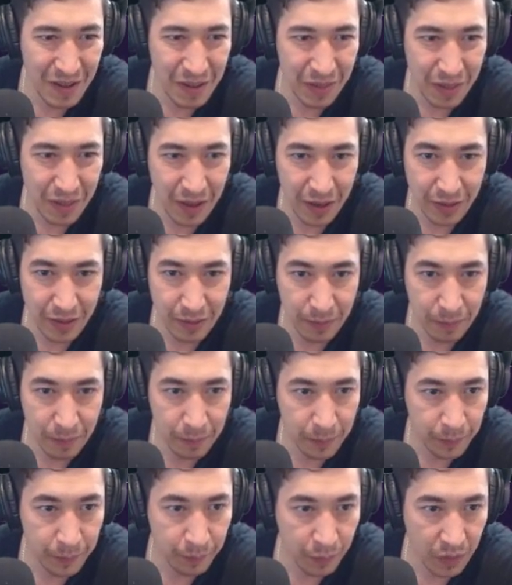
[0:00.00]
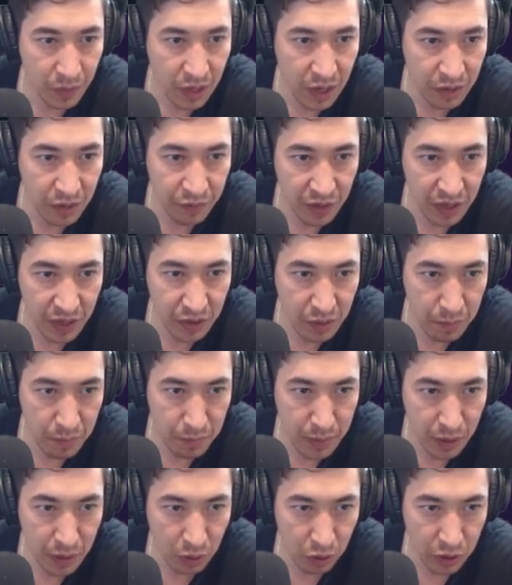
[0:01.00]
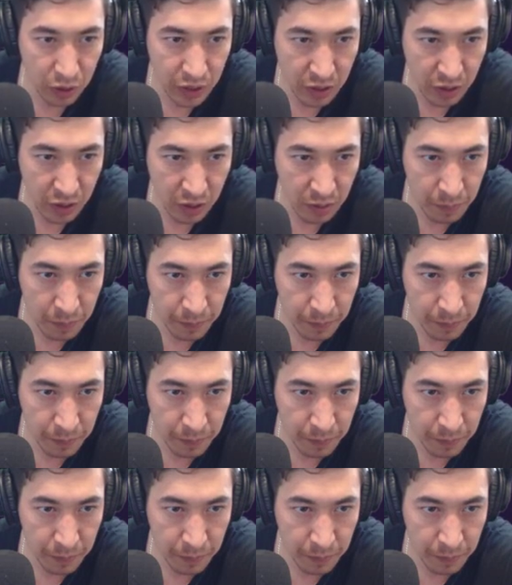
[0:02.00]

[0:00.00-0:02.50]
then kind of in the middle here,